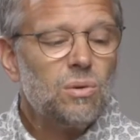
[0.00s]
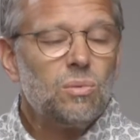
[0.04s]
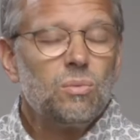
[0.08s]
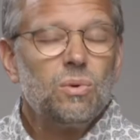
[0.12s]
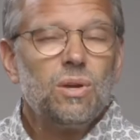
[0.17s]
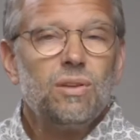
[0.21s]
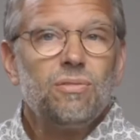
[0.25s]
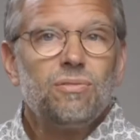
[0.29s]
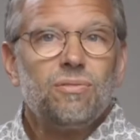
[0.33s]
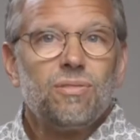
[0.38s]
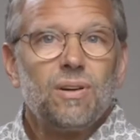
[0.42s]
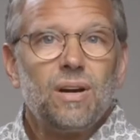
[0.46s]

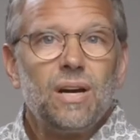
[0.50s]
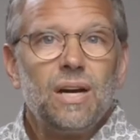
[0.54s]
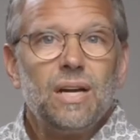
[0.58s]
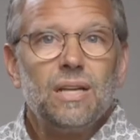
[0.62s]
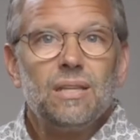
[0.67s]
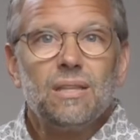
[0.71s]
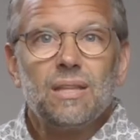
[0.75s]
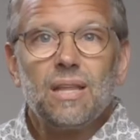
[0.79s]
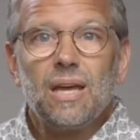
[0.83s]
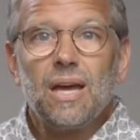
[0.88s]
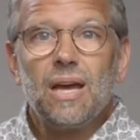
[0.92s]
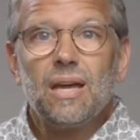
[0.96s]
we
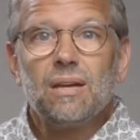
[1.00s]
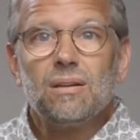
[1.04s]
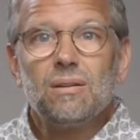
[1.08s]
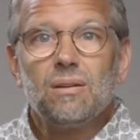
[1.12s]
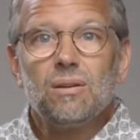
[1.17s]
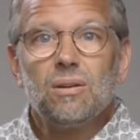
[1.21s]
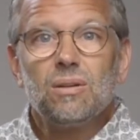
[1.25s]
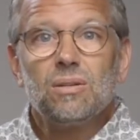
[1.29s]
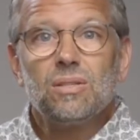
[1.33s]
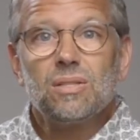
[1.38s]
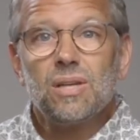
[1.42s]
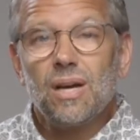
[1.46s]
find that
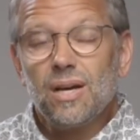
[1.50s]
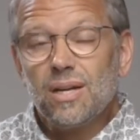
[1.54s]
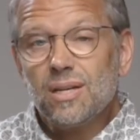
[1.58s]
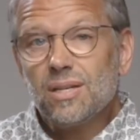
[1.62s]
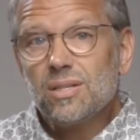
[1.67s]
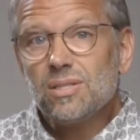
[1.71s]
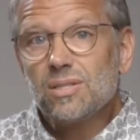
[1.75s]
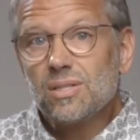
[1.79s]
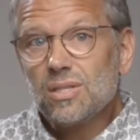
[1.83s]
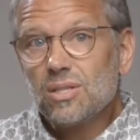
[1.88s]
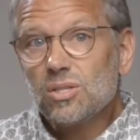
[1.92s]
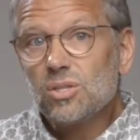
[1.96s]

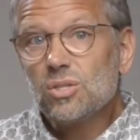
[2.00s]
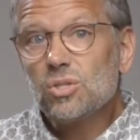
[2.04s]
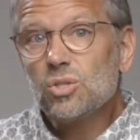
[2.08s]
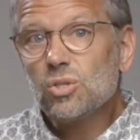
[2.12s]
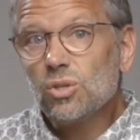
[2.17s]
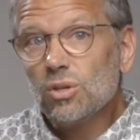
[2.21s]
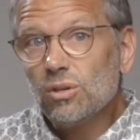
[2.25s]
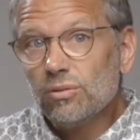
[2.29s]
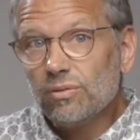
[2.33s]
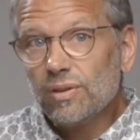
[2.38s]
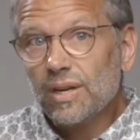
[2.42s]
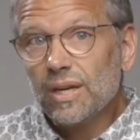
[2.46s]
Titus is
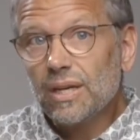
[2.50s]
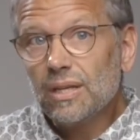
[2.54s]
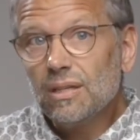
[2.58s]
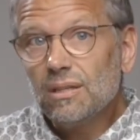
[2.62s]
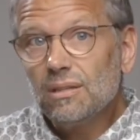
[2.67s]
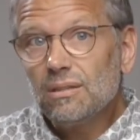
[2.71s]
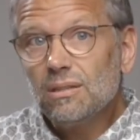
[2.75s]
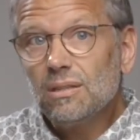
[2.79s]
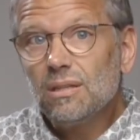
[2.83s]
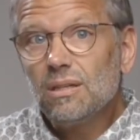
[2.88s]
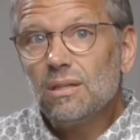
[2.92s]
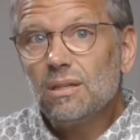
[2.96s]

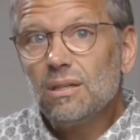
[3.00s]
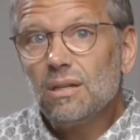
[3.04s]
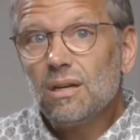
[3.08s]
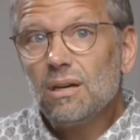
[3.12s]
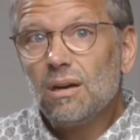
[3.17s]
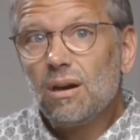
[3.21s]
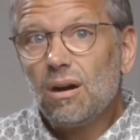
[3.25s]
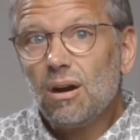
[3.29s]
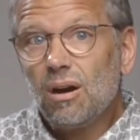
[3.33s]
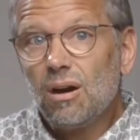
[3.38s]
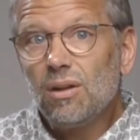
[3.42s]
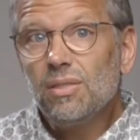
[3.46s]
serving
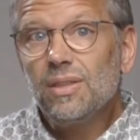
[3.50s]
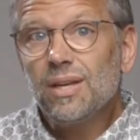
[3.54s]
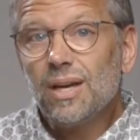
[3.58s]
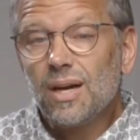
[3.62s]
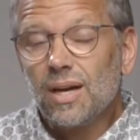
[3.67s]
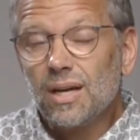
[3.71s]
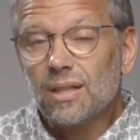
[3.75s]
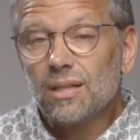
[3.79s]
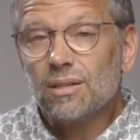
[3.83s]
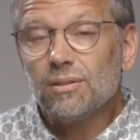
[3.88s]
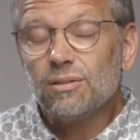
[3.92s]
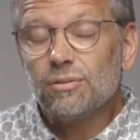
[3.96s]
on the
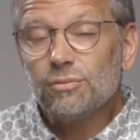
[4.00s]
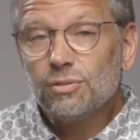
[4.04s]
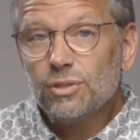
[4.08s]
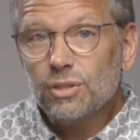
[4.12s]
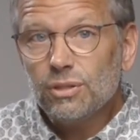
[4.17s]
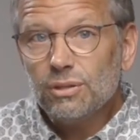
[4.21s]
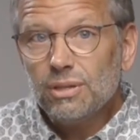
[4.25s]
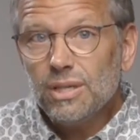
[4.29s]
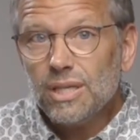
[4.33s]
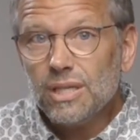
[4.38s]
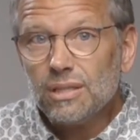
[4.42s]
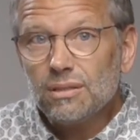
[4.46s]
island of
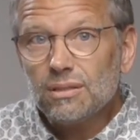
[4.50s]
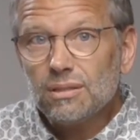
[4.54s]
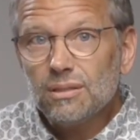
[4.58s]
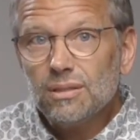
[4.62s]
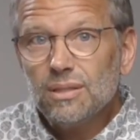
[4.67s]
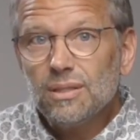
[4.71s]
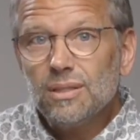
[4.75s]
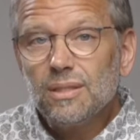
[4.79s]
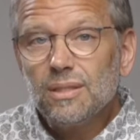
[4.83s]
Crete.